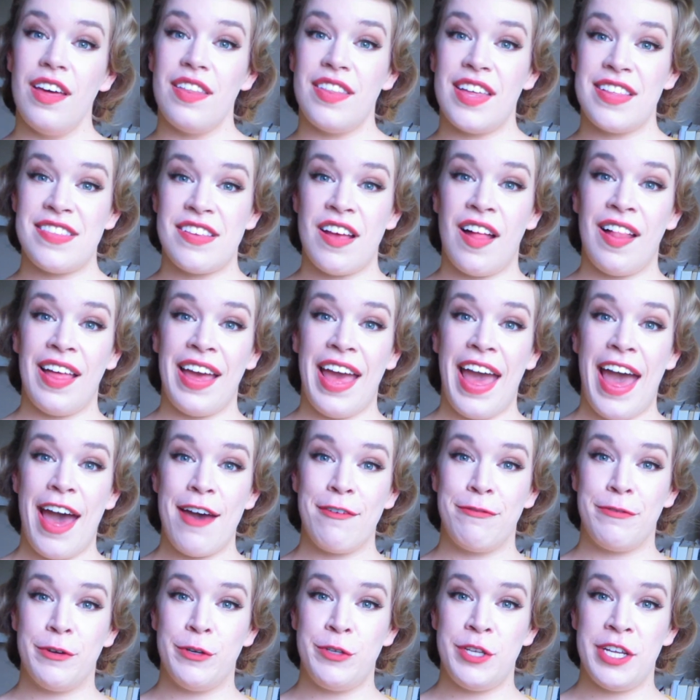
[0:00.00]
That's all I
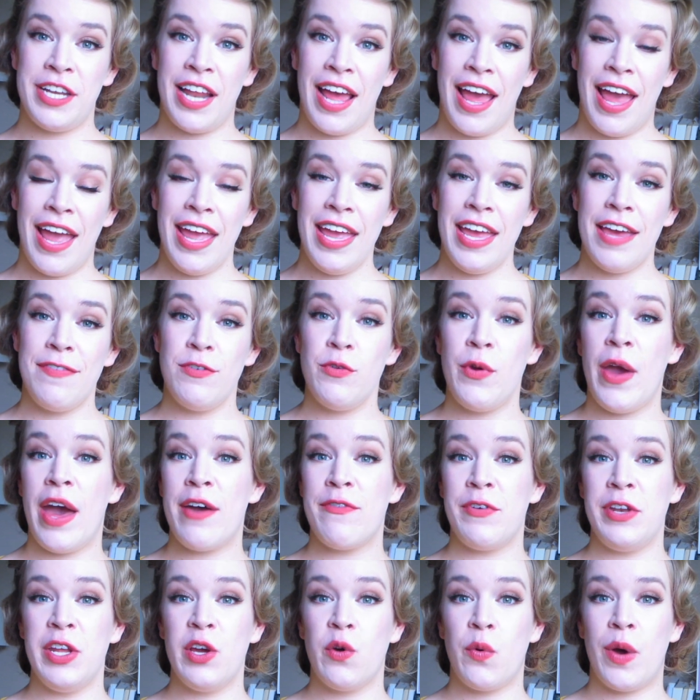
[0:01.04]
have for you today. If you have
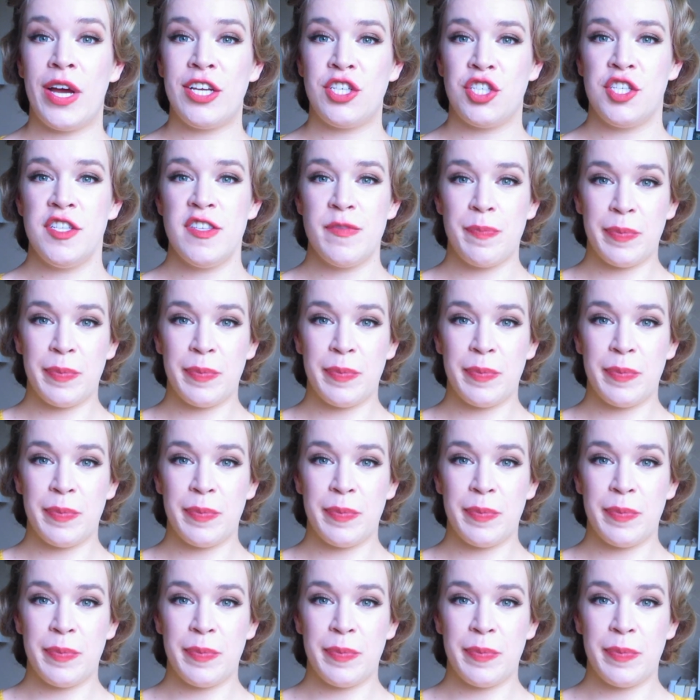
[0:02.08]
any questions,